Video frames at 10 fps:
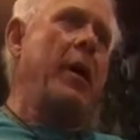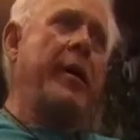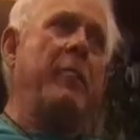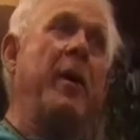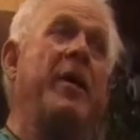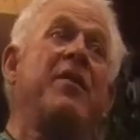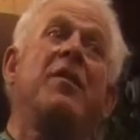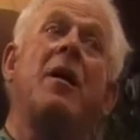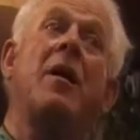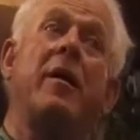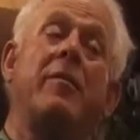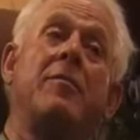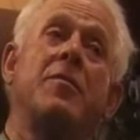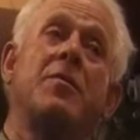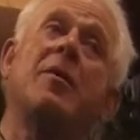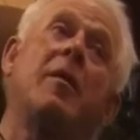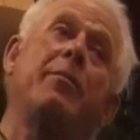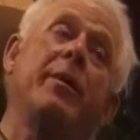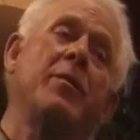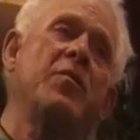audit many times
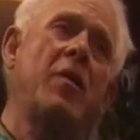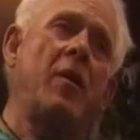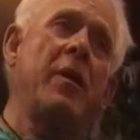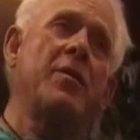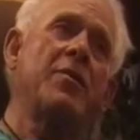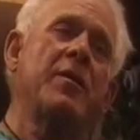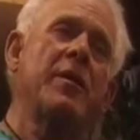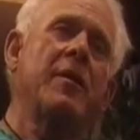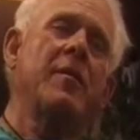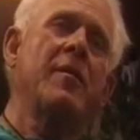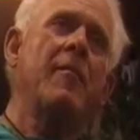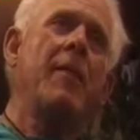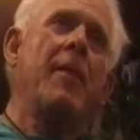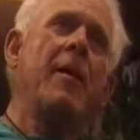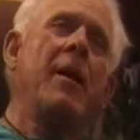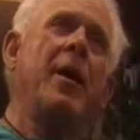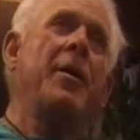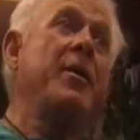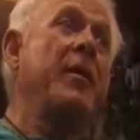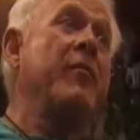up in Salt Lake City,
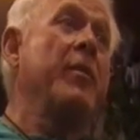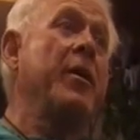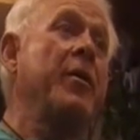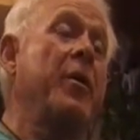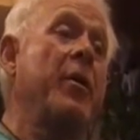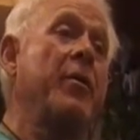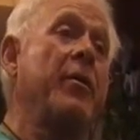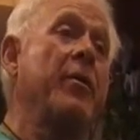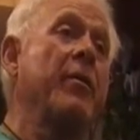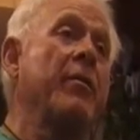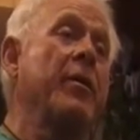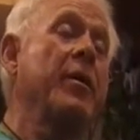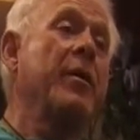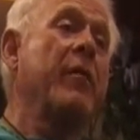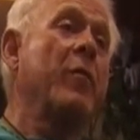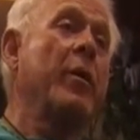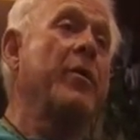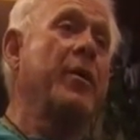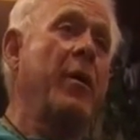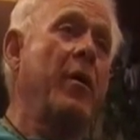and I never met an auditor that had ever
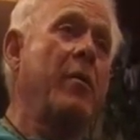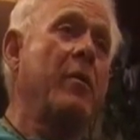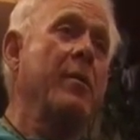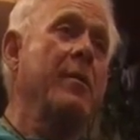read the code.